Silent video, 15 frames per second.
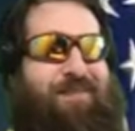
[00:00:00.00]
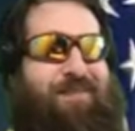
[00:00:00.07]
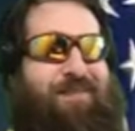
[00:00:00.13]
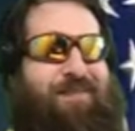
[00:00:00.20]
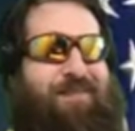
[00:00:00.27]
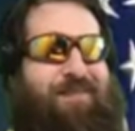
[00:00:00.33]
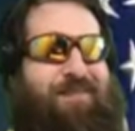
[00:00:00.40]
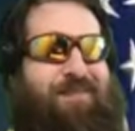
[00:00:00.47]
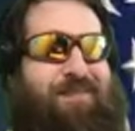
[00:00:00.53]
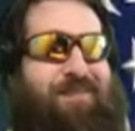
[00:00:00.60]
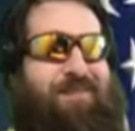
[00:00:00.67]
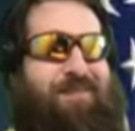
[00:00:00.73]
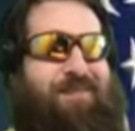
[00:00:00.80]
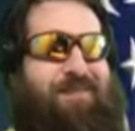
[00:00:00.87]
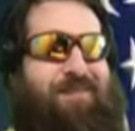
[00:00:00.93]

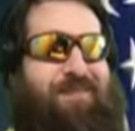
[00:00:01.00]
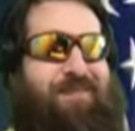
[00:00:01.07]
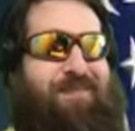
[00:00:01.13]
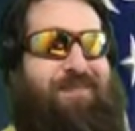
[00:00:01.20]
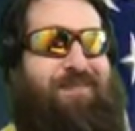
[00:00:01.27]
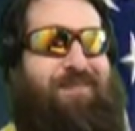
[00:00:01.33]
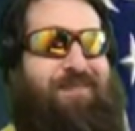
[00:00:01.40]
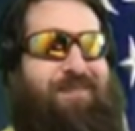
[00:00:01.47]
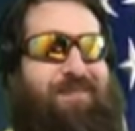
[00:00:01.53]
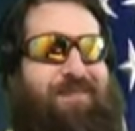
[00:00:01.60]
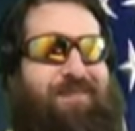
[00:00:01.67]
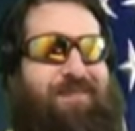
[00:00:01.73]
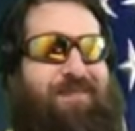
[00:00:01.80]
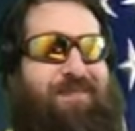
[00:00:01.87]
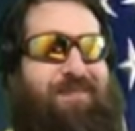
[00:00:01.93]

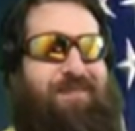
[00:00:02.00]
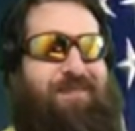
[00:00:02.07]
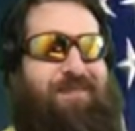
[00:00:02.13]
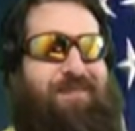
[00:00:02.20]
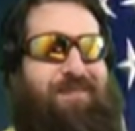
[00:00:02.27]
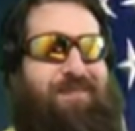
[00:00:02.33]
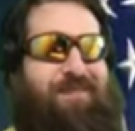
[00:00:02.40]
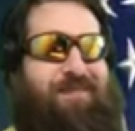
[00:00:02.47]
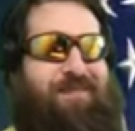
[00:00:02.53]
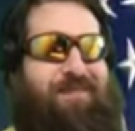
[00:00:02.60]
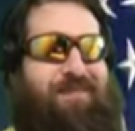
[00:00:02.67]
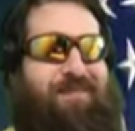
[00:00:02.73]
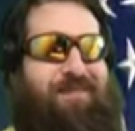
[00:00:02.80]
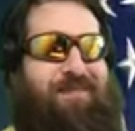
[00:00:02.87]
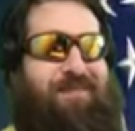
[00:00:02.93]

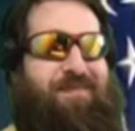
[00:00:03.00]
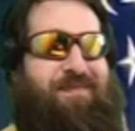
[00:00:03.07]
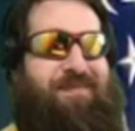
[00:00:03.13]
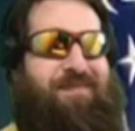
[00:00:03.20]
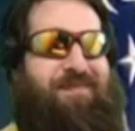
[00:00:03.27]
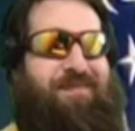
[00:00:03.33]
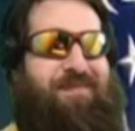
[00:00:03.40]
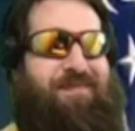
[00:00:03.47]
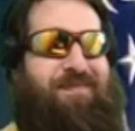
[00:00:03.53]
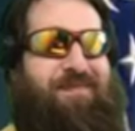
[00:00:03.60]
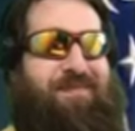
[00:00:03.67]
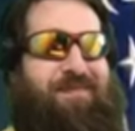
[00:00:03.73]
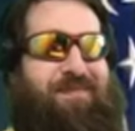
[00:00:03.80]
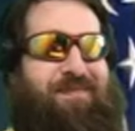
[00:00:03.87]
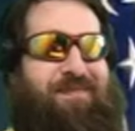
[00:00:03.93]

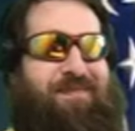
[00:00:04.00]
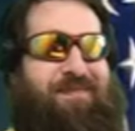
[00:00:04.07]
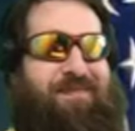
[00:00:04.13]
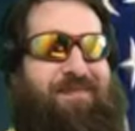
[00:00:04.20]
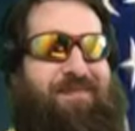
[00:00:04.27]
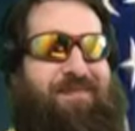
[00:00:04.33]
[no speech]